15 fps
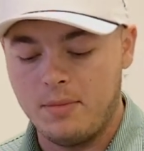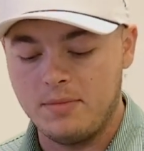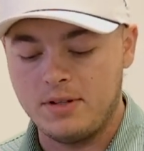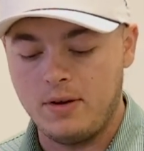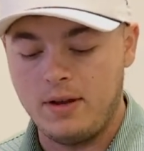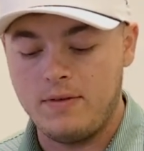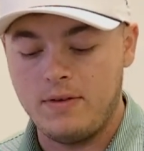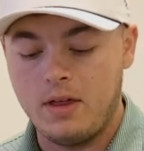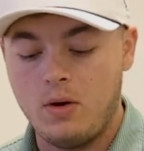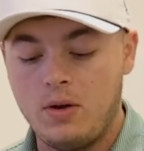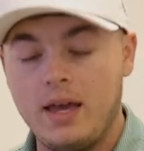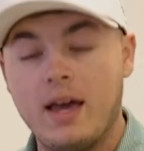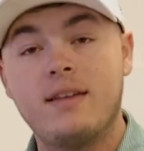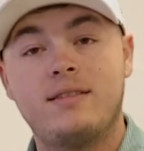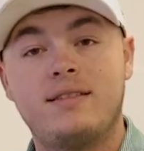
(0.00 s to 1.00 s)
So even though,
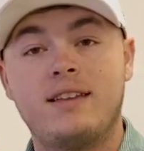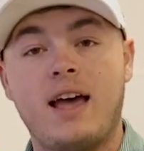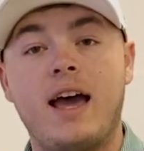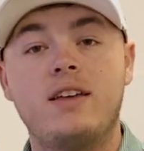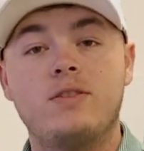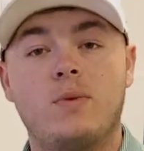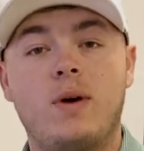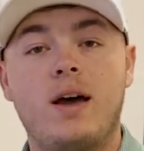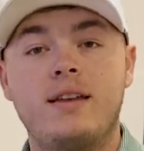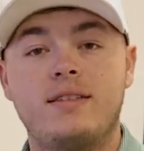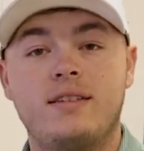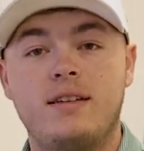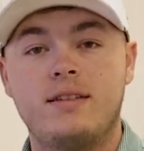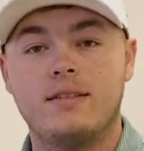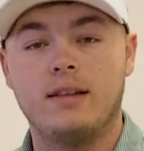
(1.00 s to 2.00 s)
yes,
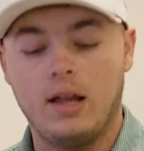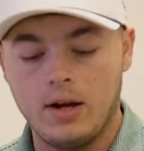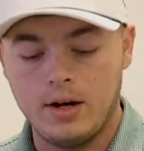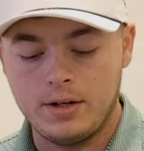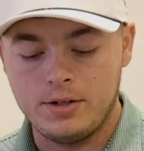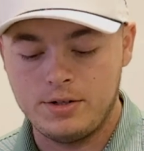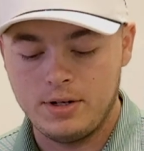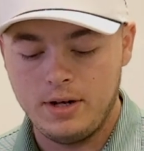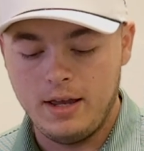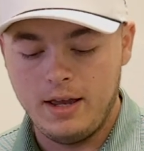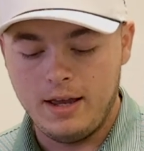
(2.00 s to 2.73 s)
size-wise it is large,